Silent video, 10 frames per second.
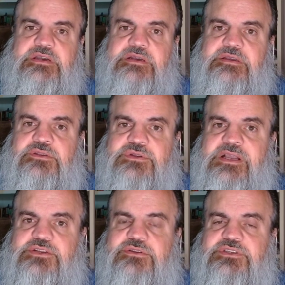Uh,
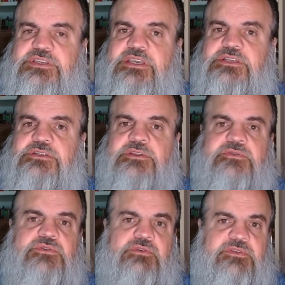international education is,
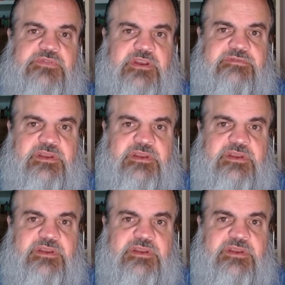of course, very,